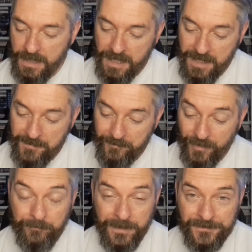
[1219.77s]
But
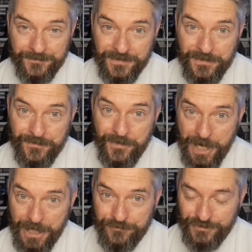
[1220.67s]
I picked up 2
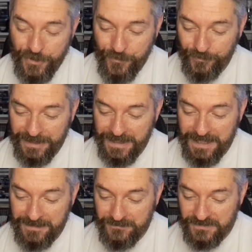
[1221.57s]
cartridge only
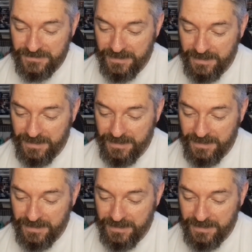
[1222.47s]
games.